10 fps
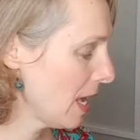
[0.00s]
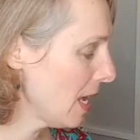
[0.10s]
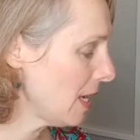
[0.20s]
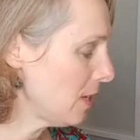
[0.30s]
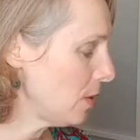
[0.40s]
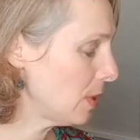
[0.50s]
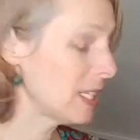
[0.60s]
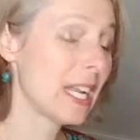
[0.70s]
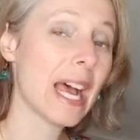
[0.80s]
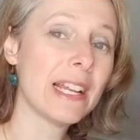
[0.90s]
You can
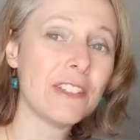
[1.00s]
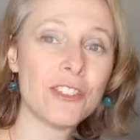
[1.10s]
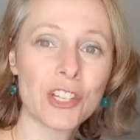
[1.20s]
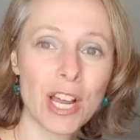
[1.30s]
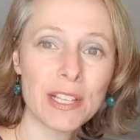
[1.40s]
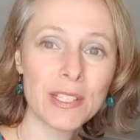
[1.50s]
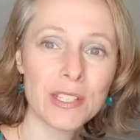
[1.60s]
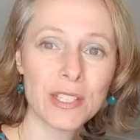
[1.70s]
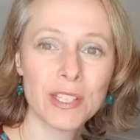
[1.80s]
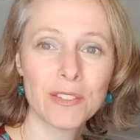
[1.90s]
adjust
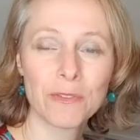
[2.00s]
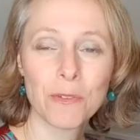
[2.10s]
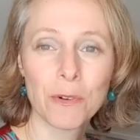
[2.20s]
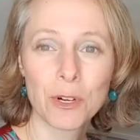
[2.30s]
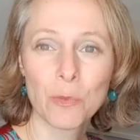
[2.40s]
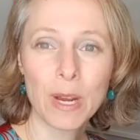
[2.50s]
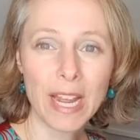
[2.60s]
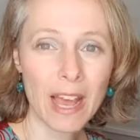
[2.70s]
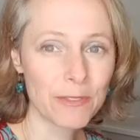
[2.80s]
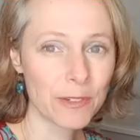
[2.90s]
for
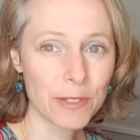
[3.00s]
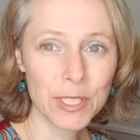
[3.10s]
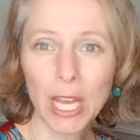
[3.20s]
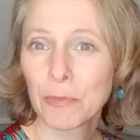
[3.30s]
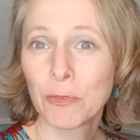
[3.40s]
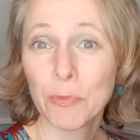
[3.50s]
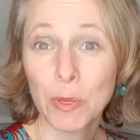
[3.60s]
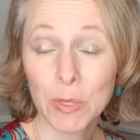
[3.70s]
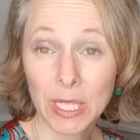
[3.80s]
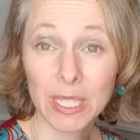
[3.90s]
whatever type of
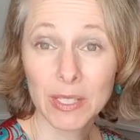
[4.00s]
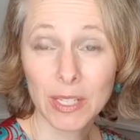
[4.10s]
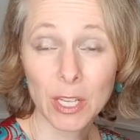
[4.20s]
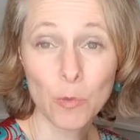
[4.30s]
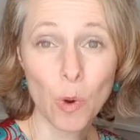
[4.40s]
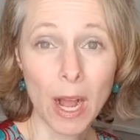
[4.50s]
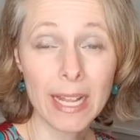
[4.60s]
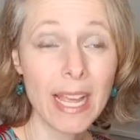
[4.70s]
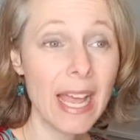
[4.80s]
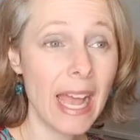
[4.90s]
music it is that you want,
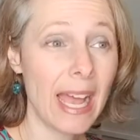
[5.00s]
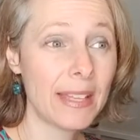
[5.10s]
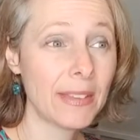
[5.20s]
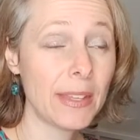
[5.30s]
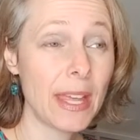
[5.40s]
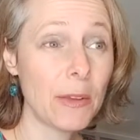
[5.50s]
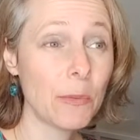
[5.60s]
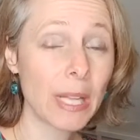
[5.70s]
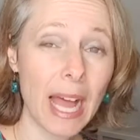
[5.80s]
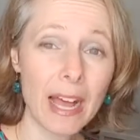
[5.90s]
and they will
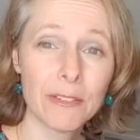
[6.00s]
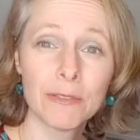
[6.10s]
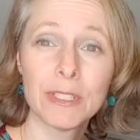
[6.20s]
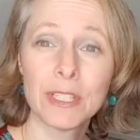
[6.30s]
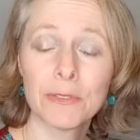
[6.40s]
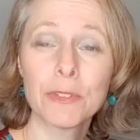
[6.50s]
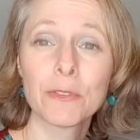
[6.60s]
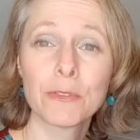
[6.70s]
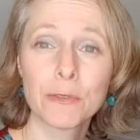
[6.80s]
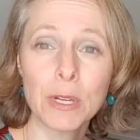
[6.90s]
have different
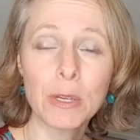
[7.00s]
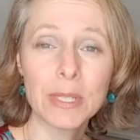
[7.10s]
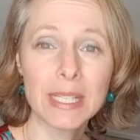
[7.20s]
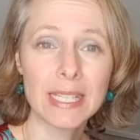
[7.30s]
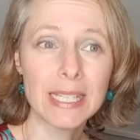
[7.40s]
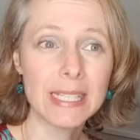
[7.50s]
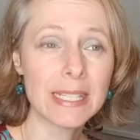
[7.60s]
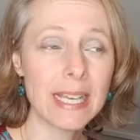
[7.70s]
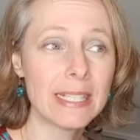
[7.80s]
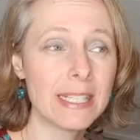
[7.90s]
frequencies
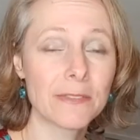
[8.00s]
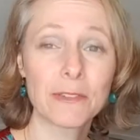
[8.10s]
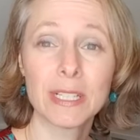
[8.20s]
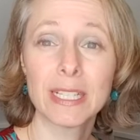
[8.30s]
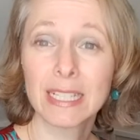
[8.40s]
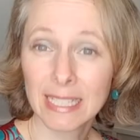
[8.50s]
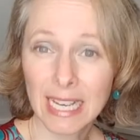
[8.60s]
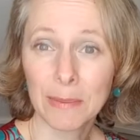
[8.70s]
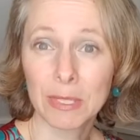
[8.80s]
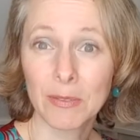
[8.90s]
and different
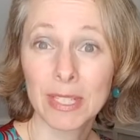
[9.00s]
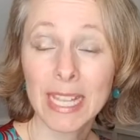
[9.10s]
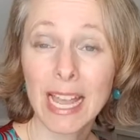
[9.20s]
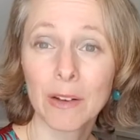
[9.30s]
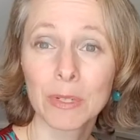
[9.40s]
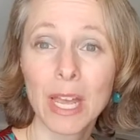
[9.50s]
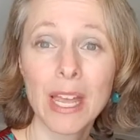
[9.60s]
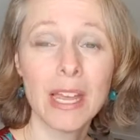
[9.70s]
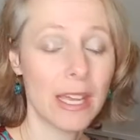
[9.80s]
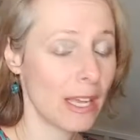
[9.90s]
types of sound
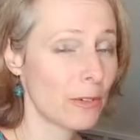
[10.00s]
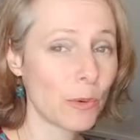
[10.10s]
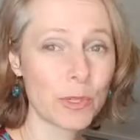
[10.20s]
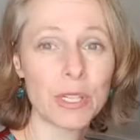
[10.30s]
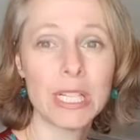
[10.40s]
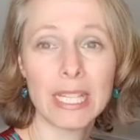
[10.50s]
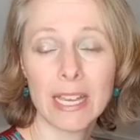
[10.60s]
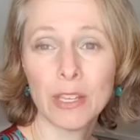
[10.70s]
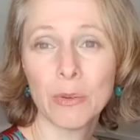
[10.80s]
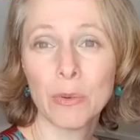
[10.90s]
in order to get
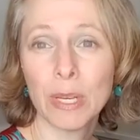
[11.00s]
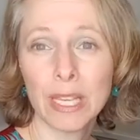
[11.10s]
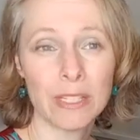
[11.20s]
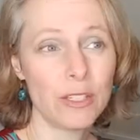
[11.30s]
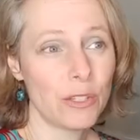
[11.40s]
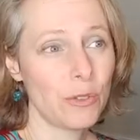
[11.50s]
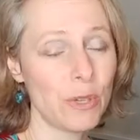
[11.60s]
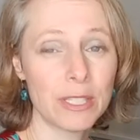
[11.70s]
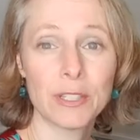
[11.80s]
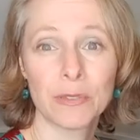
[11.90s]
you into a
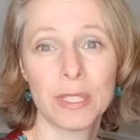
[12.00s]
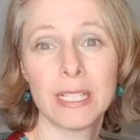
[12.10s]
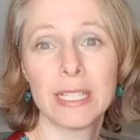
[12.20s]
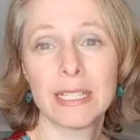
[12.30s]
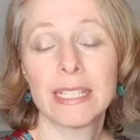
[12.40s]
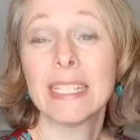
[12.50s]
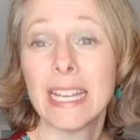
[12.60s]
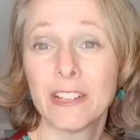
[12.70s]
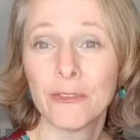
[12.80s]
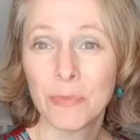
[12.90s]
different state
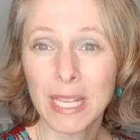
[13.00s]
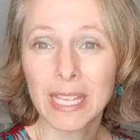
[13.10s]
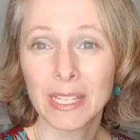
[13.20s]
of being.